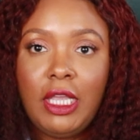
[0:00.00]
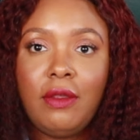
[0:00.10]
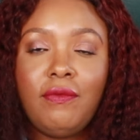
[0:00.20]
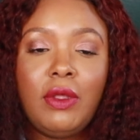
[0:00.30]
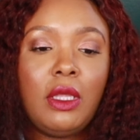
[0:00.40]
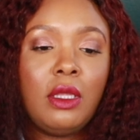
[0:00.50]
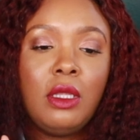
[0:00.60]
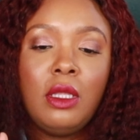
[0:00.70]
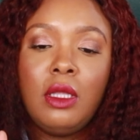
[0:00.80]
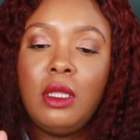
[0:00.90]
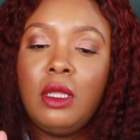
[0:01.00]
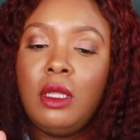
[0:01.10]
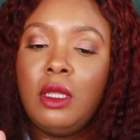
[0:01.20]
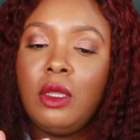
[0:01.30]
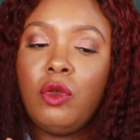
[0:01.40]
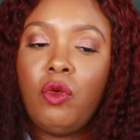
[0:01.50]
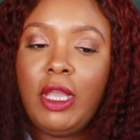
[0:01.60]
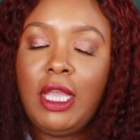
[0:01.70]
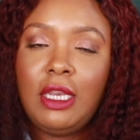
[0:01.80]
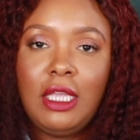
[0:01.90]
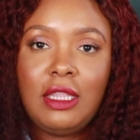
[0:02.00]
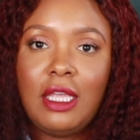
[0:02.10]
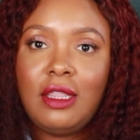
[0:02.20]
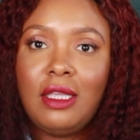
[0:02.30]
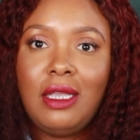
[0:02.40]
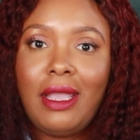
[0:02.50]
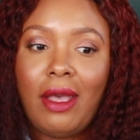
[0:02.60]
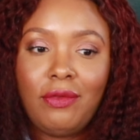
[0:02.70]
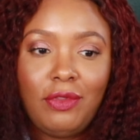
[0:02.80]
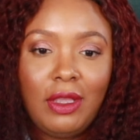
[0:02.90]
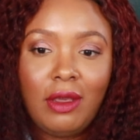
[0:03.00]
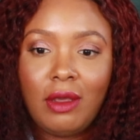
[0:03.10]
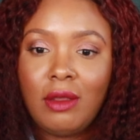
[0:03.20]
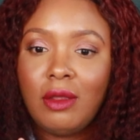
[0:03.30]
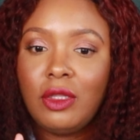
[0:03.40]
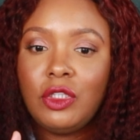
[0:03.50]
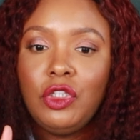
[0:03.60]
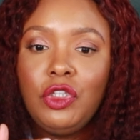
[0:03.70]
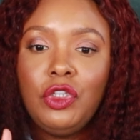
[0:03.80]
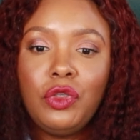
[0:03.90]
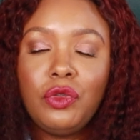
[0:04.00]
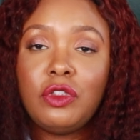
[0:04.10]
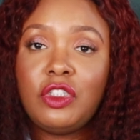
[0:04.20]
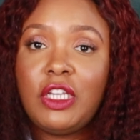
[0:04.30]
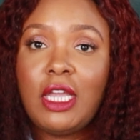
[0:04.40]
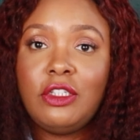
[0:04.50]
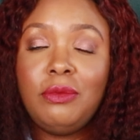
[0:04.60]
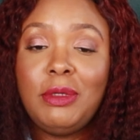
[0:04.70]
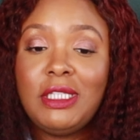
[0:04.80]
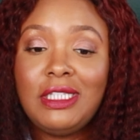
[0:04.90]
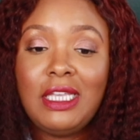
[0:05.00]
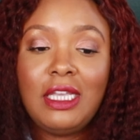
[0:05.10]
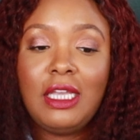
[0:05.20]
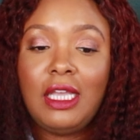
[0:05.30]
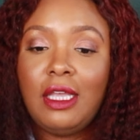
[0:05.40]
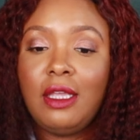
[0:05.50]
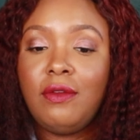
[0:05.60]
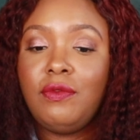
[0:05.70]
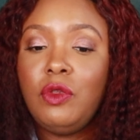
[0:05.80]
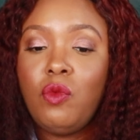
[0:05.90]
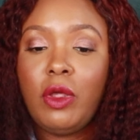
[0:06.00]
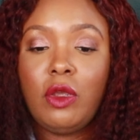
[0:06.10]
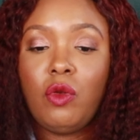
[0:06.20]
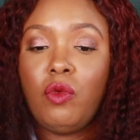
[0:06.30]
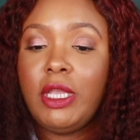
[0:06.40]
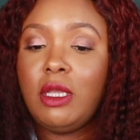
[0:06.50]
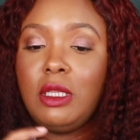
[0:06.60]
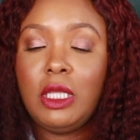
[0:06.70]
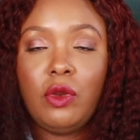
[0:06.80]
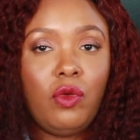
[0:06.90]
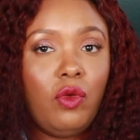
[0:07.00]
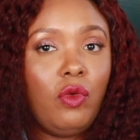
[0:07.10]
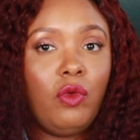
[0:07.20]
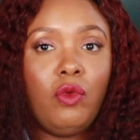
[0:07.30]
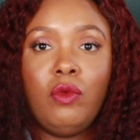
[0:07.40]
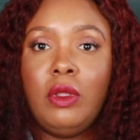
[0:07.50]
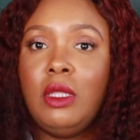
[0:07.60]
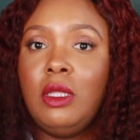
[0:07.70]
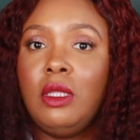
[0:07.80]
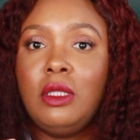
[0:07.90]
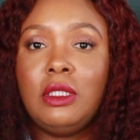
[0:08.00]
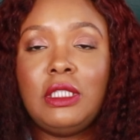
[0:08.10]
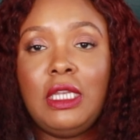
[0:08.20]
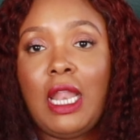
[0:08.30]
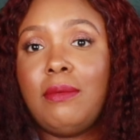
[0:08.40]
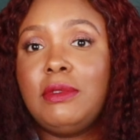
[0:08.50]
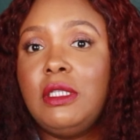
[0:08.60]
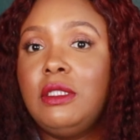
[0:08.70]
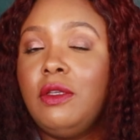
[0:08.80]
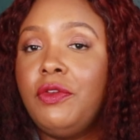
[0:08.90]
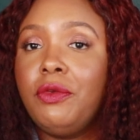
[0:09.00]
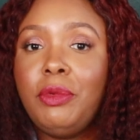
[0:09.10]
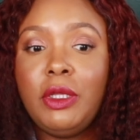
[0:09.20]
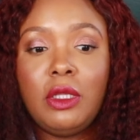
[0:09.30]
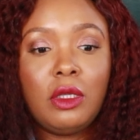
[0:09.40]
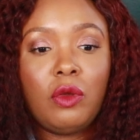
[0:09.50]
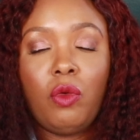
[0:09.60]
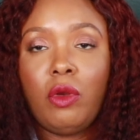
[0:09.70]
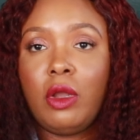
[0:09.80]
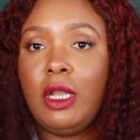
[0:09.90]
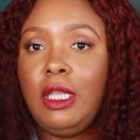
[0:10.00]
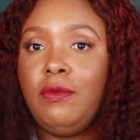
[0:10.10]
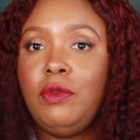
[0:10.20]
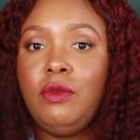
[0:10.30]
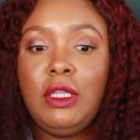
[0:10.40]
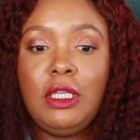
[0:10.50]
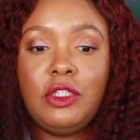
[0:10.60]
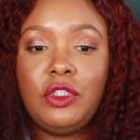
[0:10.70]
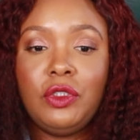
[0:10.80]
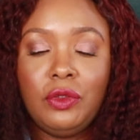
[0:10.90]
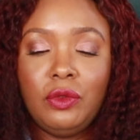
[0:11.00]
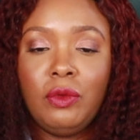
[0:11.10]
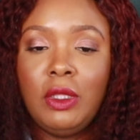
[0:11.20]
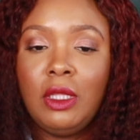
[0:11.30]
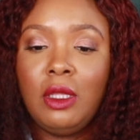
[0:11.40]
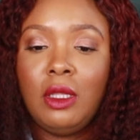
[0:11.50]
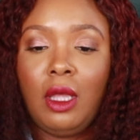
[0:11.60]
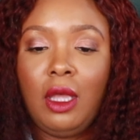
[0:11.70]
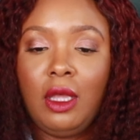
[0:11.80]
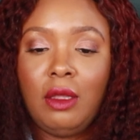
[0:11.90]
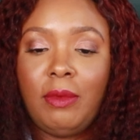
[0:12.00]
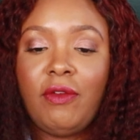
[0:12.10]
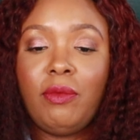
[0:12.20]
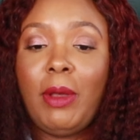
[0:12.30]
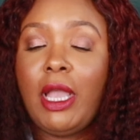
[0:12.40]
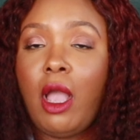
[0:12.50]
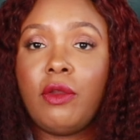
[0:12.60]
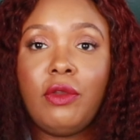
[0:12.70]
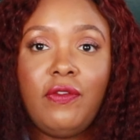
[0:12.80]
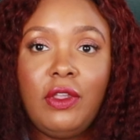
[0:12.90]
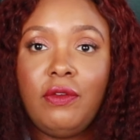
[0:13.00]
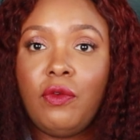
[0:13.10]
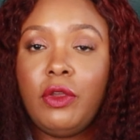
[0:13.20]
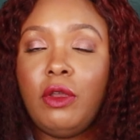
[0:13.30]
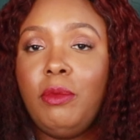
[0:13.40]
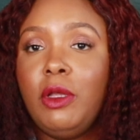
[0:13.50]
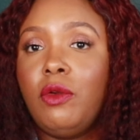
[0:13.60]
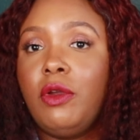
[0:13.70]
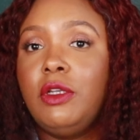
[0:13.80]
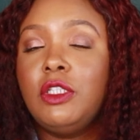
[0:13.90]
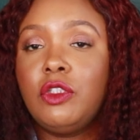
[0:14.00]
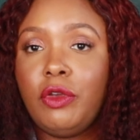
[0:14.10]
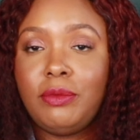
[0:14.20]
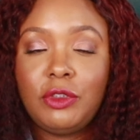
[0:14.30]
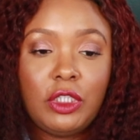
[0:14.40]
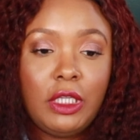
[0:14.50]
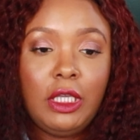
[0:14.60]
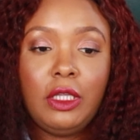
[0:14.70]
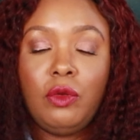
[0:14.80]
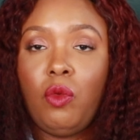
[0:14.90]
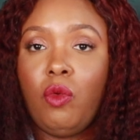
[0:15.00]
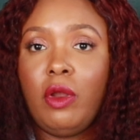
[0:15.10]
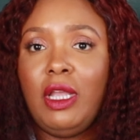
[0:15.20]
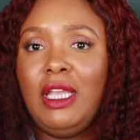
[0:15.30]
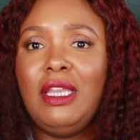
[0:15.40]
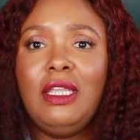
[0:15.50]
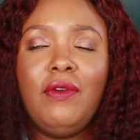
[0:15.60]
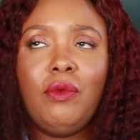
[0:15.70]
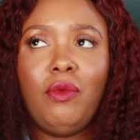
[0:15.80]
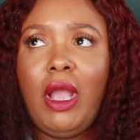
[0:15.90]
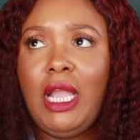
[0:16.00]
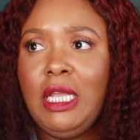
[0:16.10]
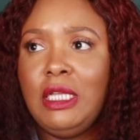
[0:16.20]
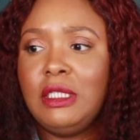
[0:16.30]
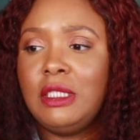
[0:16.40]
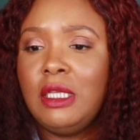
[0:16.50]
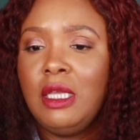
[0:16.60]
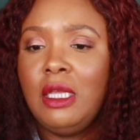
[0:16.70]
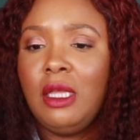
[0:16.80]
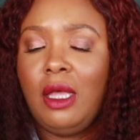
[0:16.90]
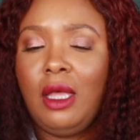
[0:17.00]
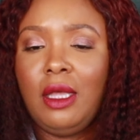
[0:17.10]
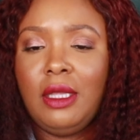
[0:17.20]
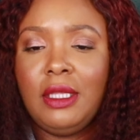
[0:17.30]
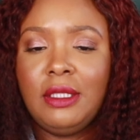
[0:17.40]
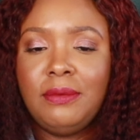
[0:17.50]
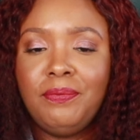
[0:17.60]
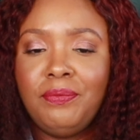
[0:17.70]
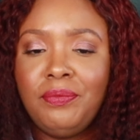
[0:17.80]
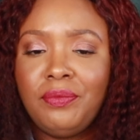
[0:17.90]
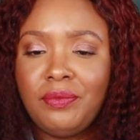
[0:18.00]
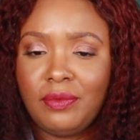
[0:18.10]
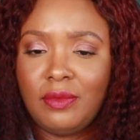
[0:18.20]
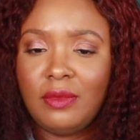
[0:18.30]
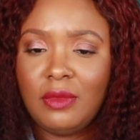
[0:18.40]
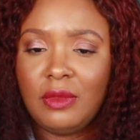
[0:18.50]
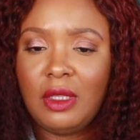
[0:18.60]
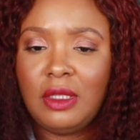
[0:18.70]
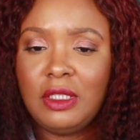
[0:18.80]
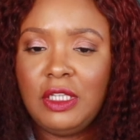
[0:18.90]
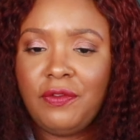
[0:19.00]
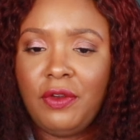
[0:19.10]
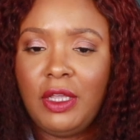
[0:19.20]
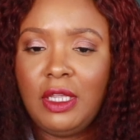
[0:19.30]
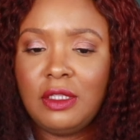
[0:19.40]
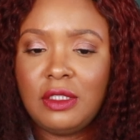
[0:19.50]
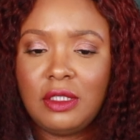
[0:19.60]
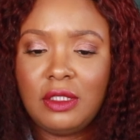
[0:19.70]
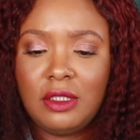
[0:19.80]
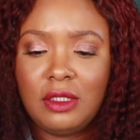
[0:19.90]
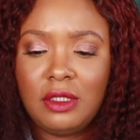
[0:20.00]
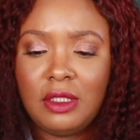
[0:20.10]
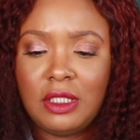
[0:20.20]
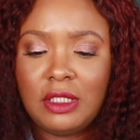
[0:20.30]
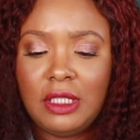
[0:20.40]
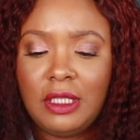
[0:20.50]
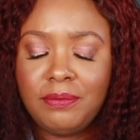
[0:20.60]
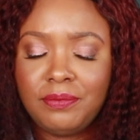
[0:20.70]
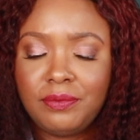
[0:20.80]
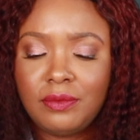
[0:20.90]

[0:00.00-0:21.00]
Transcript: Canva. Go ahead and get that thing out there. Use ChatGPT if you want a quick little synopsis of your book or if you need to um, have a biography for your book or a description or it can even write um, different let's see